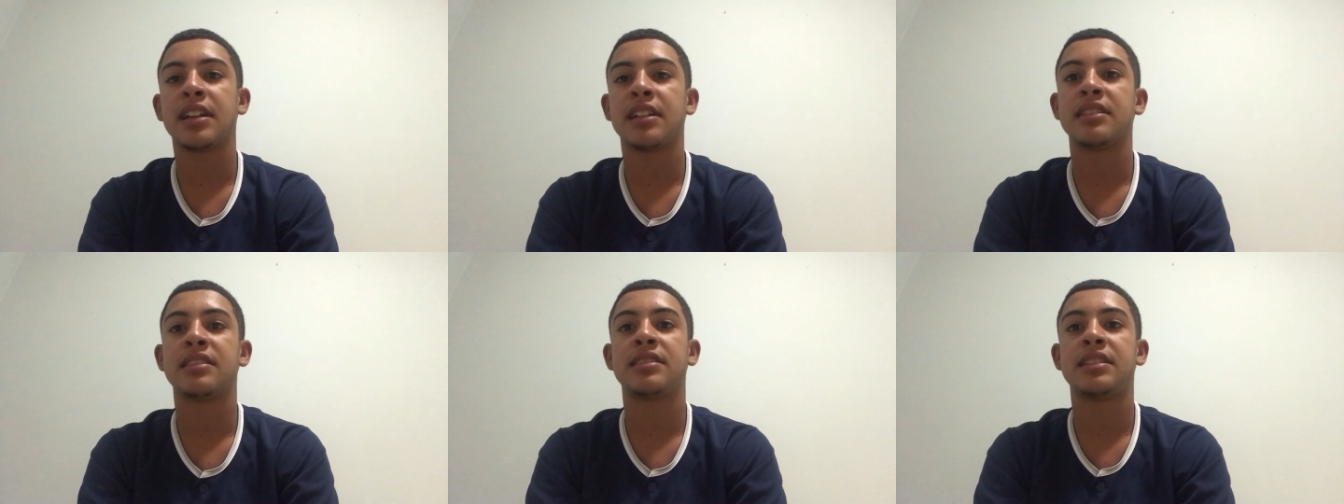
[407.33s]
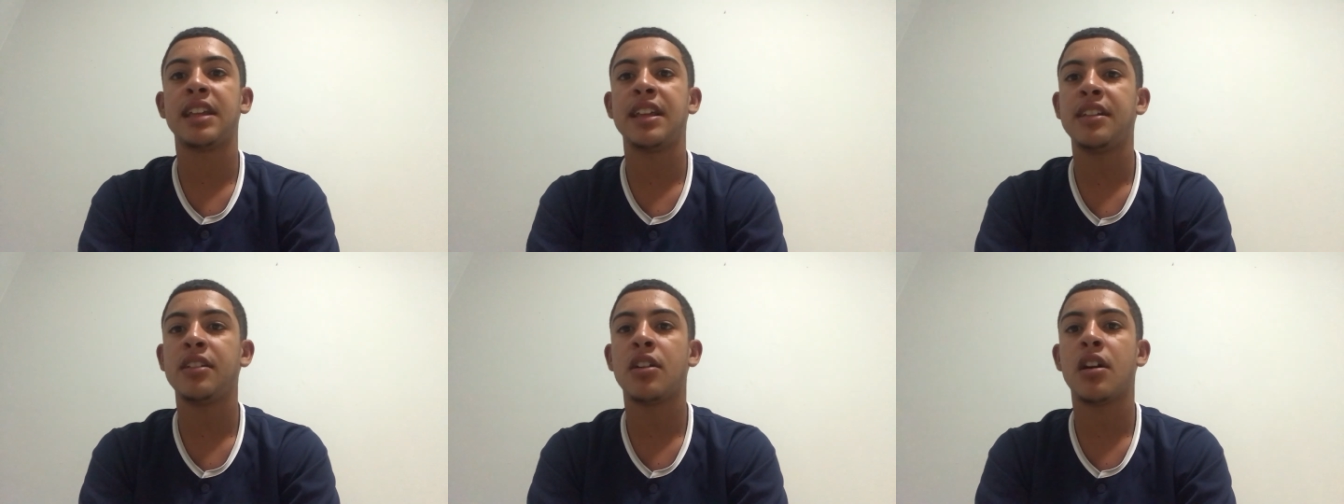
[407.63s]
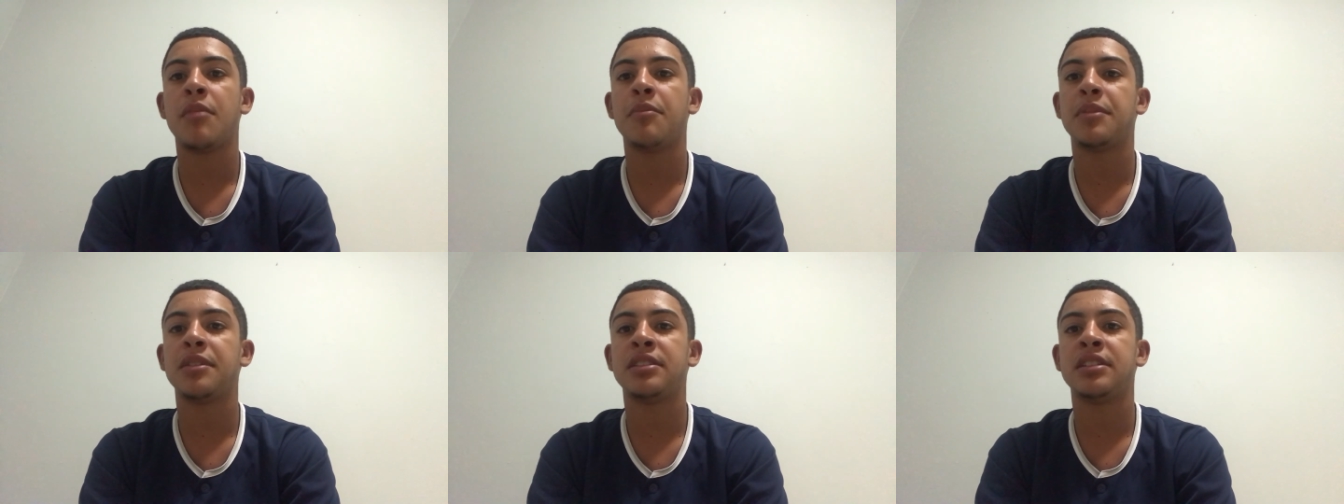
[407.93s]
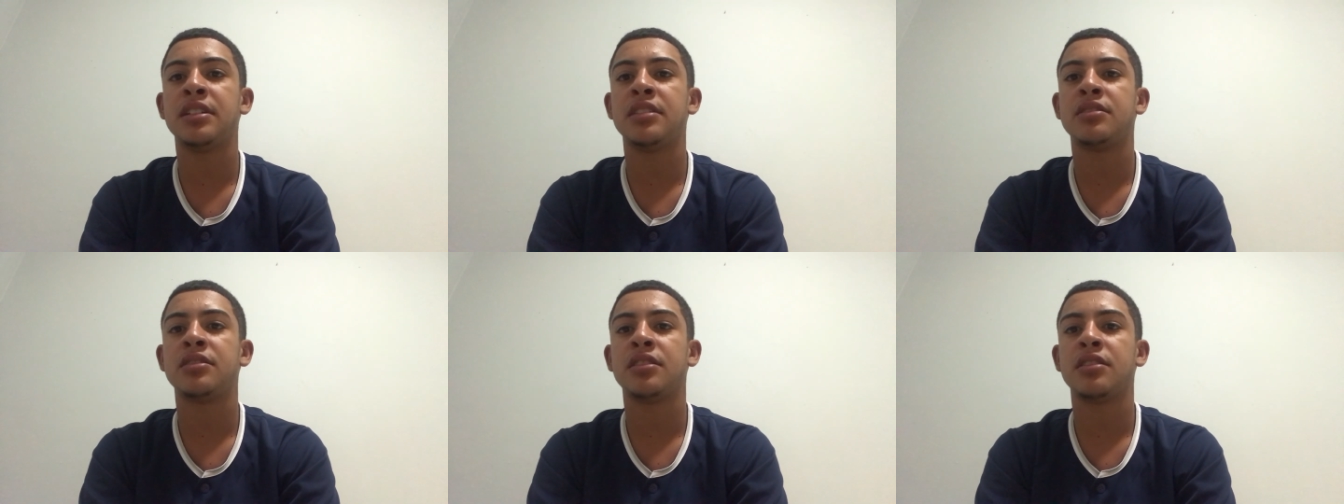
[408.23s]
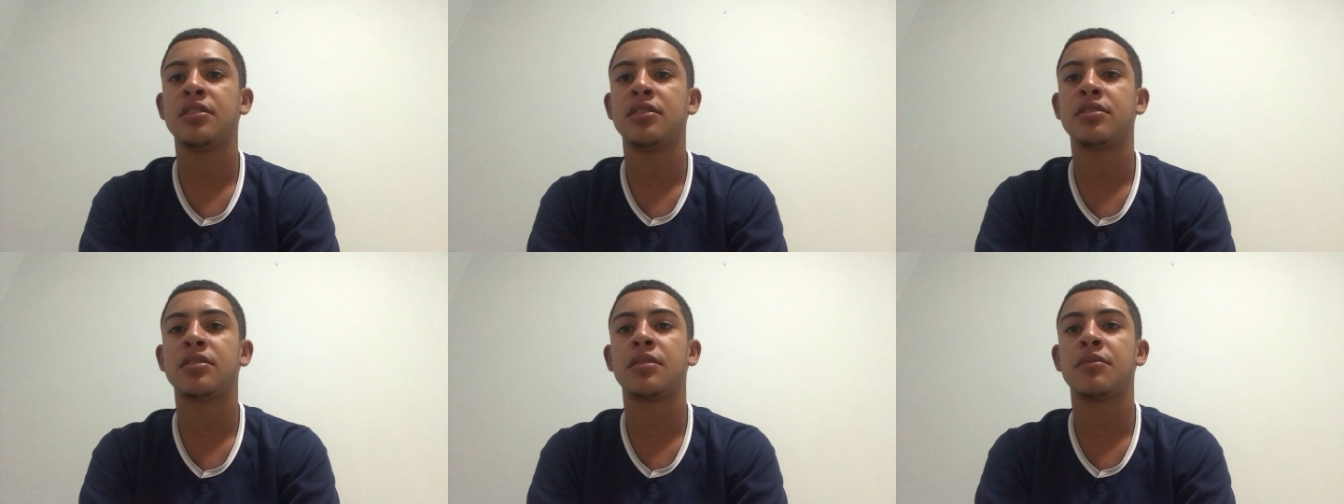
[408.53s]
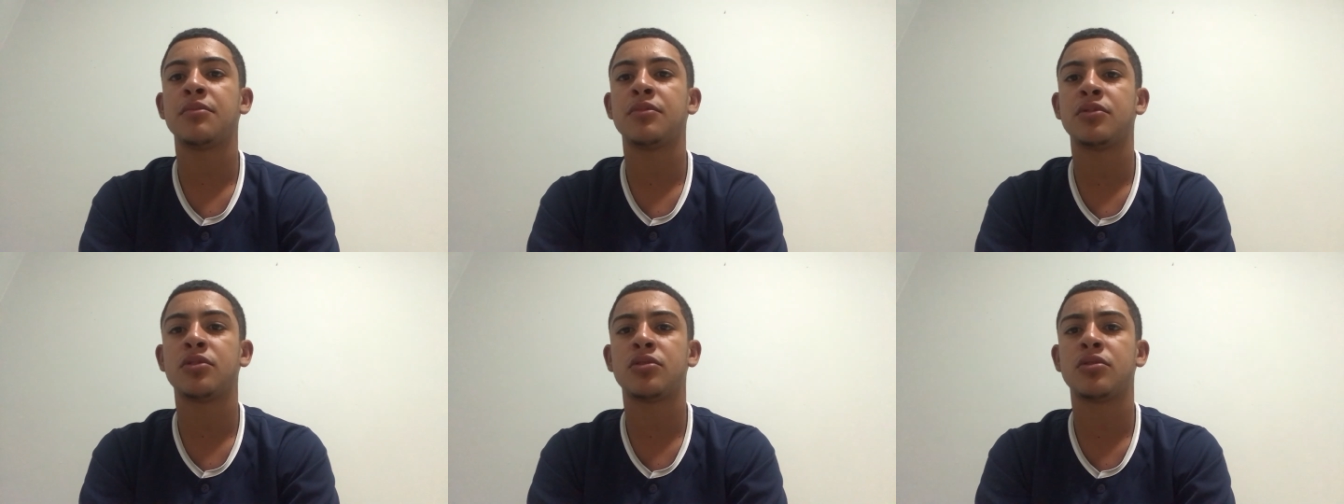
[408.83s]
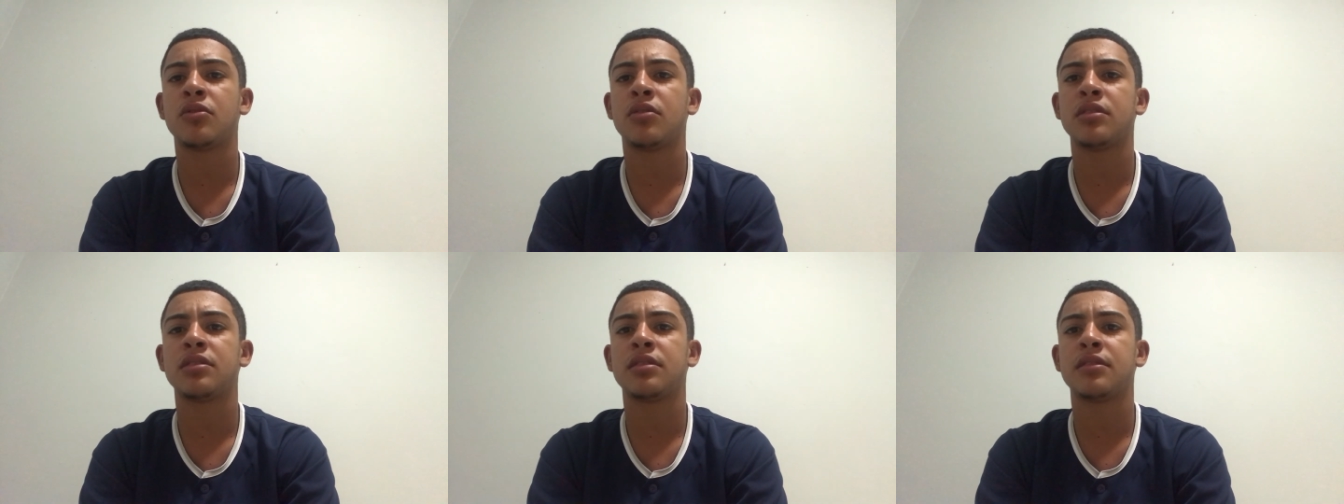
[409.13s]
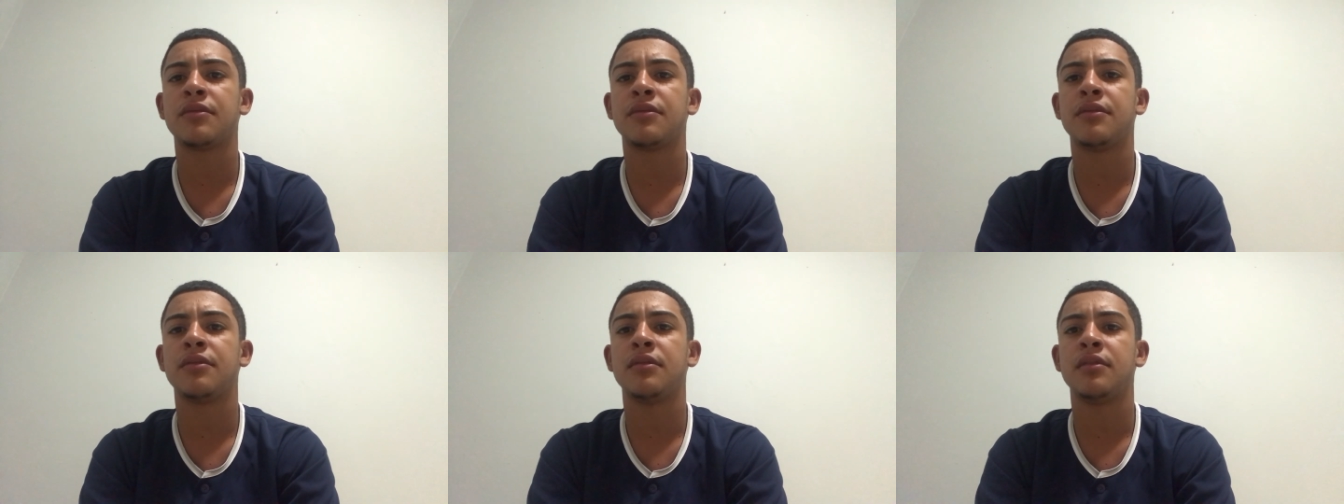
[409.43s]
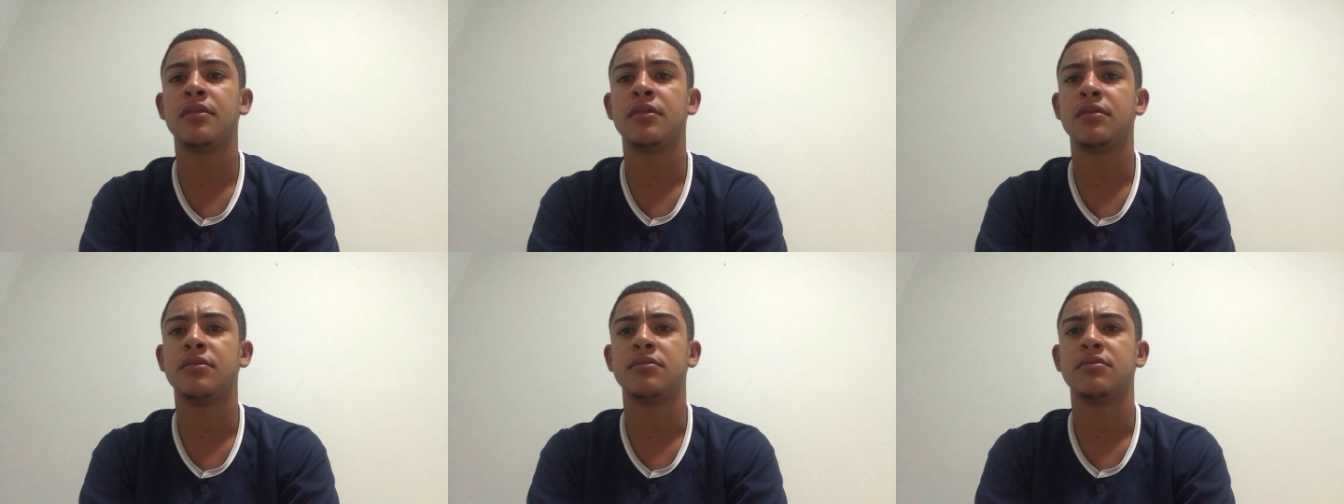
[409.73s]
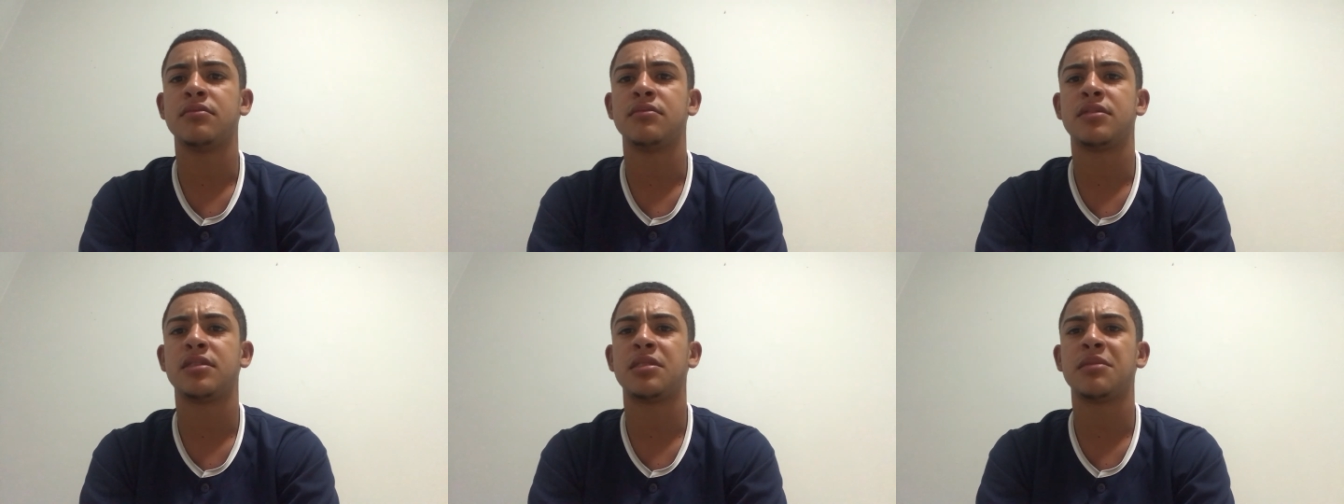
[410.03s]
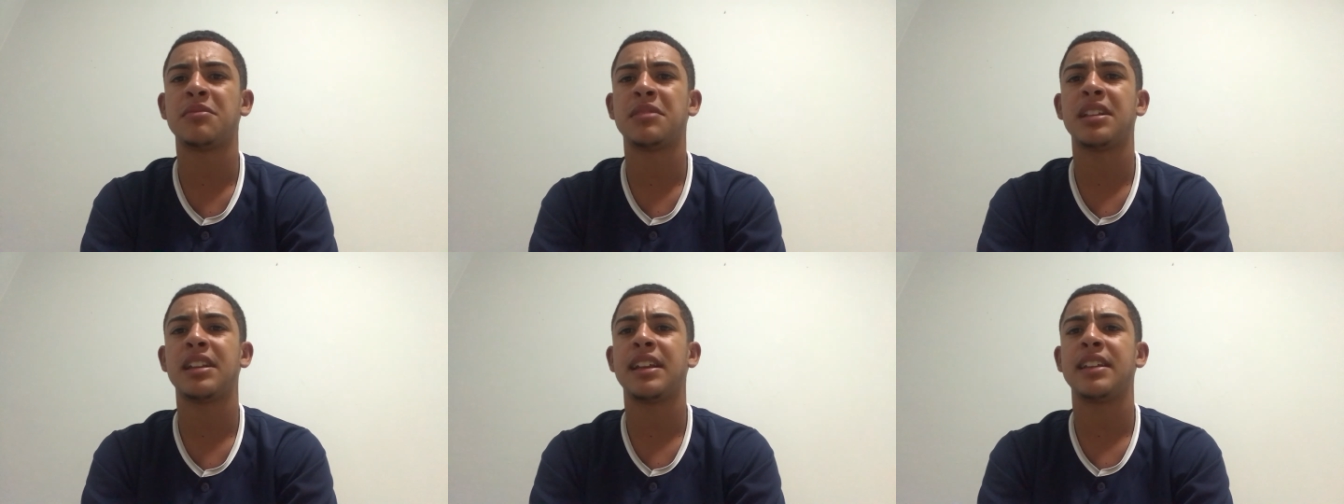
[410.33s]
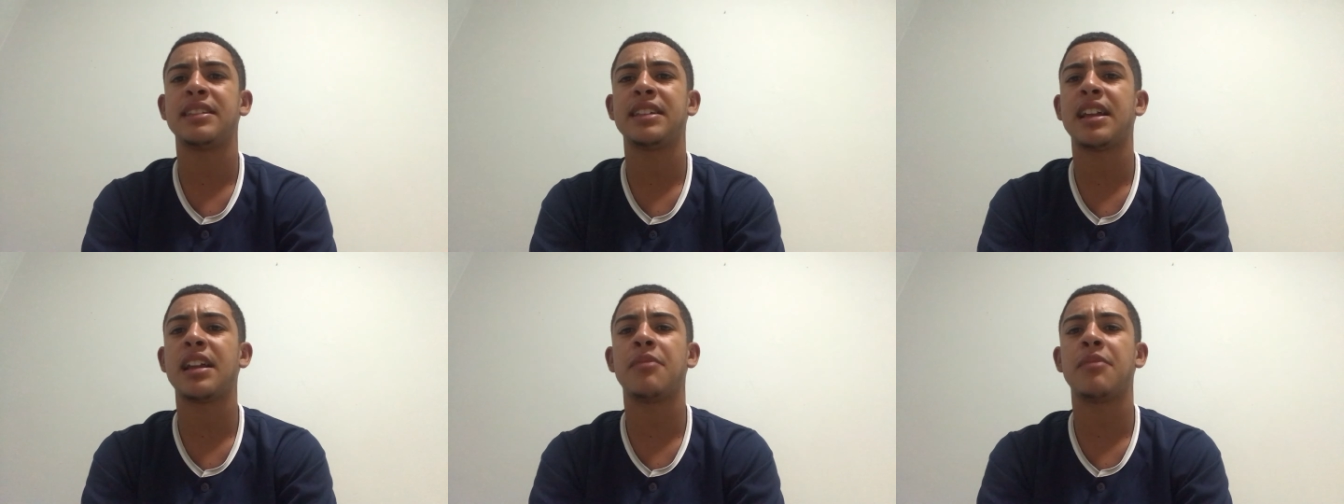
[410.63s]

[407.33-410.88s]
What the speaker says: a state competition or some sorts of something like that.